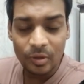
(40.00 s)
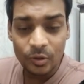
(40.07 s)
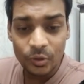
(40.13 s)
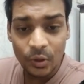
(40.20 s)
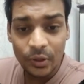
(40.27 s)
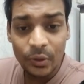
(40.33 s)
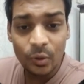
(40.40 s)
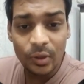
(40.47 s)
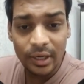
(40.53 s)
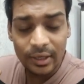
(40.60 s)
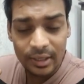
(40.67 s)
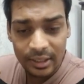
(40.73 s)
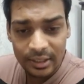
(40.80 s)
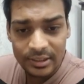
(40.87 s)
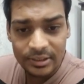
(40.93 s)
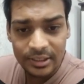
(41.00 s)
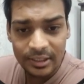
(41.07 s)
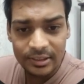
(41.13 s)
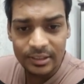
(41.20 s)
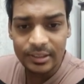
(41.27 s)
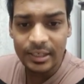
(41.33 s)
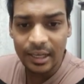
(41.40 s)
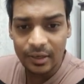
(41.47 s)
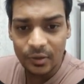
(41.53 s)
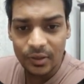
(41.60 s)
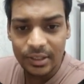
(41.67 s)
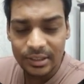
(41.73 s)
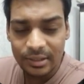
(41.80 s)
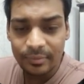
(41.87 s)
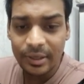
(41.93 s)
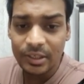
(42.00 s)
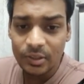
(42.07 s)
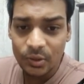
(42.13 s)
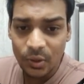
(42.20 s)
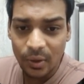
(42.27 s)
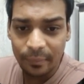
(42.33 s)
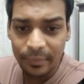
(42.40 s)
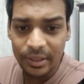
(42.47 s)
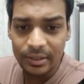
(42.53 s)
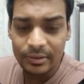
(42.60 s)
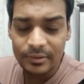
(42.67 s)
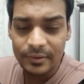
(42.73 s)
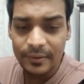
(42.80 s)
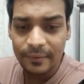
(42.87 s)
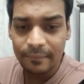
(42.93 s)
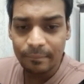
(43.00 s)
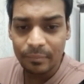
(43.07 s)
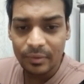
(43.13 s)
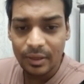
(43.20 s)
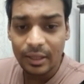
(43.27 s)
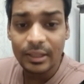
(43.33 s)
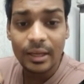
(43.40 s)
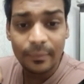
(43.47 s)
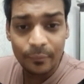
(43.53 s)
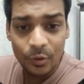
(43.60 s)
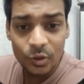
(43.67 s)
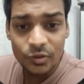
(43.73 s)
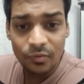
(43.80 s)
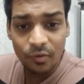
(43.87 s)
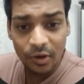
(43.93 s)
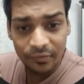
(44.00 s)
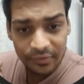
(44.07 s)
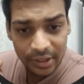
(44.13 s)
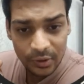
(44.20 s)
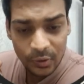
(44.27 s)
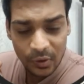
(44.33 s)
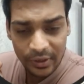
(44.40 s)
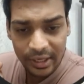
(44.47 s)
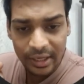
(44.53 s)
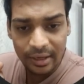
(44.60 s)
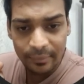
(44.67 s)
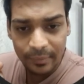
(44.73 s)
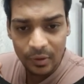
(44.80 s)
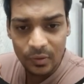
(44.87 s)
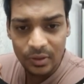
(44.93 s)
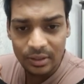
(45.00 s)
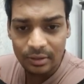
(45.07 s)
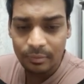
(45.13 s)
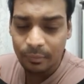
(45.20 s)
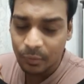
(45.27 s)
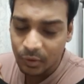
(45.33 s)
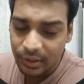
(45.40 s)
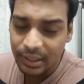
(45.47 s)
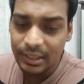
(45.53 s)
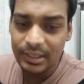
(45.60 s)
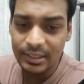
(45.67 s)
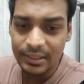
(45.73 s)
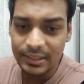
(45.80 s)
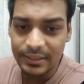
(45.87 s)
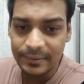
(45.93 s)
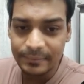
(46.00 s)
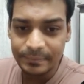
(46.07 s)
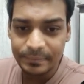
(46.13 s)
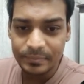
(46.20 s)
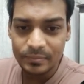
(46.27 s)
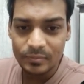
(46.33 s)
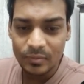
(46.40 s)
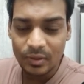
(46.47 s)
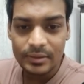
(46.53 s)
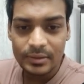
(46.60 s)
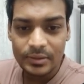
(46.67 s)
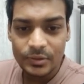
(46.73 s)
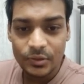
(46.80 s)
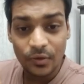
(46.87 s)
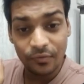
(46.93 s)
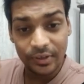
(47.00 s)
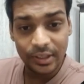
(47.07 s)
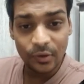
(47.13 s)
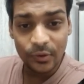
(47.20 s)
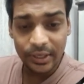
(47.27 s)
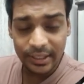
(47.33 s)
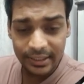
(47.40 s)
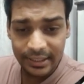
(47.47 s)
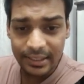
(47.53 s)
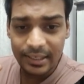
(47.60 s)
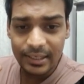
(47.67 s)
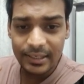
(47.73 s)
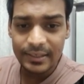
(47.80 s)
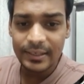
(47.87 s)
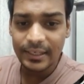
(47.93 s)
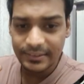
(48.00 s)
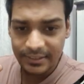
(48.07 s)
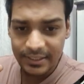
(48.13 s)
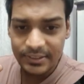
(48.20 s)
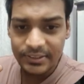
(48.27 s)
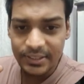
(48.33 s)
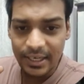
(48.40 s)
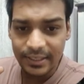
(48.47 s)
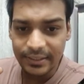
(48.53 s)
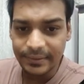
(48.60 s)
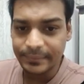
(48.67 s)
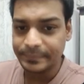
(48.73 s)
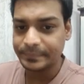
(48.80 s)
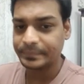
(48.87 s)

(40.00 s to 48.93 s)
So you can understand the algorithm and the topic and the approach what we are talking about more clearly. So without any delay, let's get started.